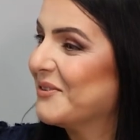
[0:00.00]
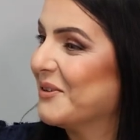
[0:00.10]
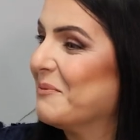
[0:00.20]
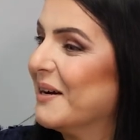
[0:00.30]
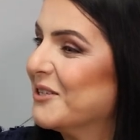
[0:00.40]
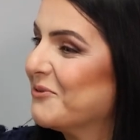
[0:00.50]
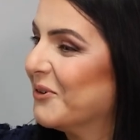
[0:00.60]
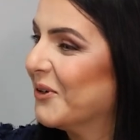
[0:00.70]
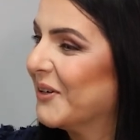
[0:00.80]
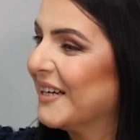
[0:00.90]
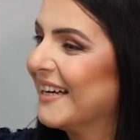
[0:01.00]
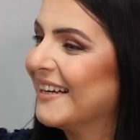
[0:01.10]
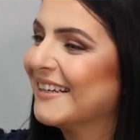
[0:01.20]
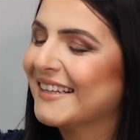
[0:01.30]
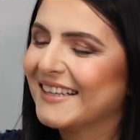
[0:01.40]
you so much for
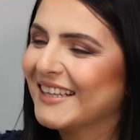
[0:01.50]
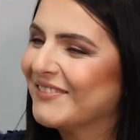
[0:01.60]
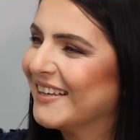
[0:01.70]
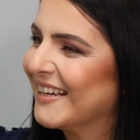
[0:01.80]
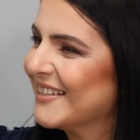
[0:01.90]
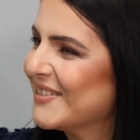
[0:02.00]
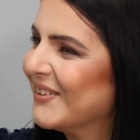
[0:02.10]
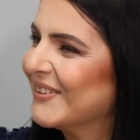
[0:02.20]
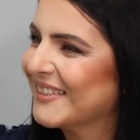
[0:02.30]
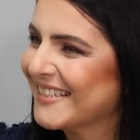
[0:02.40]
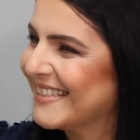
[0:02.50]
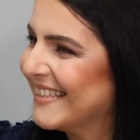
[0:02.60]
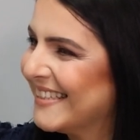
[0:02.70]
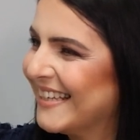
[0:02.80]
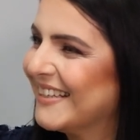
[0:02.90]
giving us all these
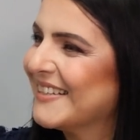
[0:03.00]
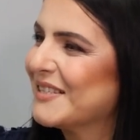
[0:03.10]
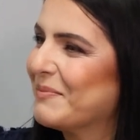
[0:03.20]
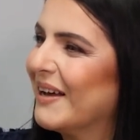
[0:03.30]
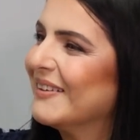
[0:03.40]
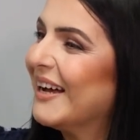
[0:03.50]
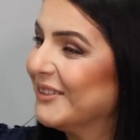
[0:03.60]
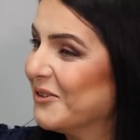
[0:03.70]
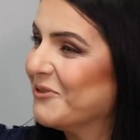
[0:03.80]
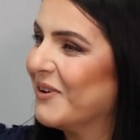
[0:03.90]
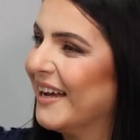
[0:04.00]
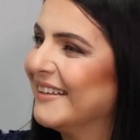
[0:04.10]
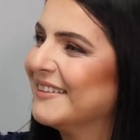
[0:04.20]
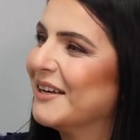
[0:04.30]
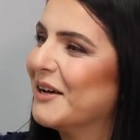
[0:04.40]
details about how to
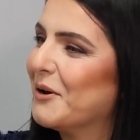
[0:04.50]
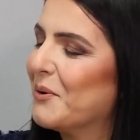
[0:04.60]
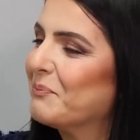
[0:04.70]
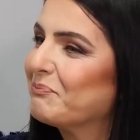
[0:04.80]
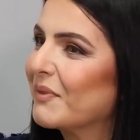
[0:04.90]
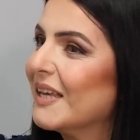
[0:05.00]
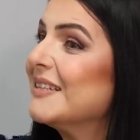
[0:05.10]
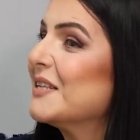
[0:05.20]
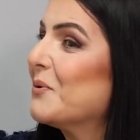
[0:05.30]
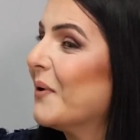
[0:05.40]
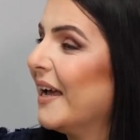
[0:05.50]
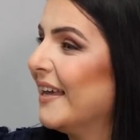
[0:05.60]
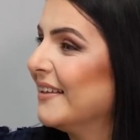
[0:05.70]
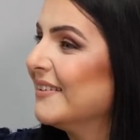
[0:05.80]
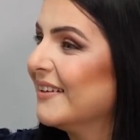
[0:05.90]
find the easy
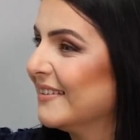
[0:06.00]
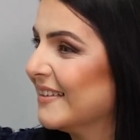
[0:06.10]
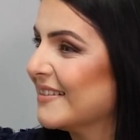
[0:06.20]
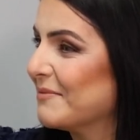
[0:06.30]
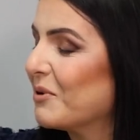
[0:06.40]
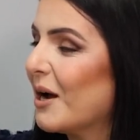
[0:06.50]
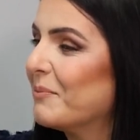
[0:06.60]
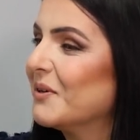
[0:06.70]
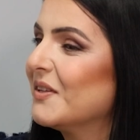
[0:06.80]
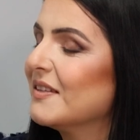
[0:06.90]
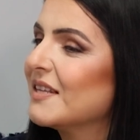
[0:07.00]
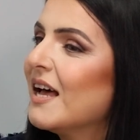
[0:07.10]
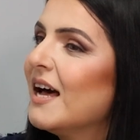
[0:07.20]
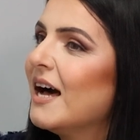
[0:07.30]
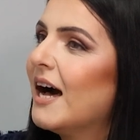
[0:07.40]
way these properties.
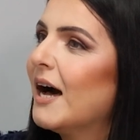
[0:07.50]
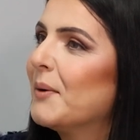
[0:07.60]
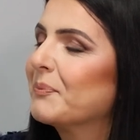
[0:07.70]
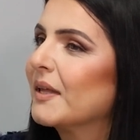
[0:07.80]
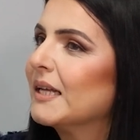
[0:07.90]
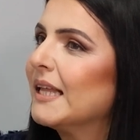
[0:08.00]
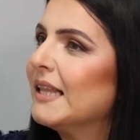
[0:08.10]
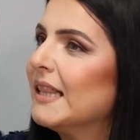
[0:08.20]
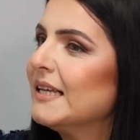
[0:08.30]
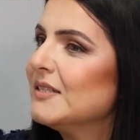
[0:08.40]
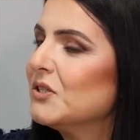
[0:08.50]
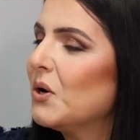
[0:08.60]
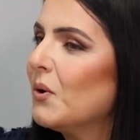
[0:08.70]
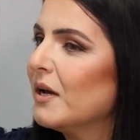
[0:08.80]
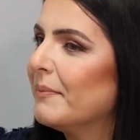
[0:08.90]
Glenn, let's
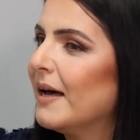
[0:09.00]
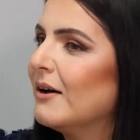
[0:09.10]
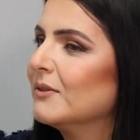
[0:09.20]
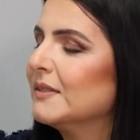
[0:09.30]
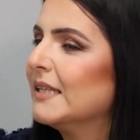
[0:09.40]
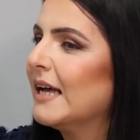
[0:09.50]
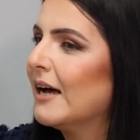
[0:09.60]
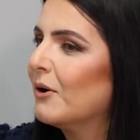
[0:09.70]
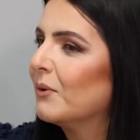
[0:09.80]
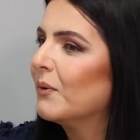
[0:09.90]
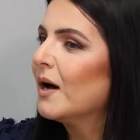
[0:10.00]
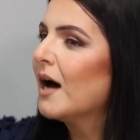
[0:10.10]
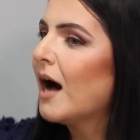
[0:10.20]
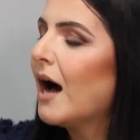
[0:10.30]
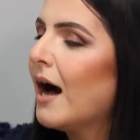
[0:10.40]
talk about now
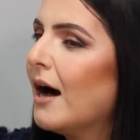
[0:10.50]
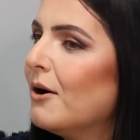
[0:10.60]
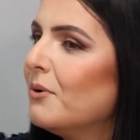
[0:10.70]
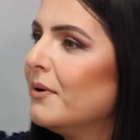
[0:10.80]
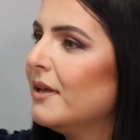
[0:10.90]
how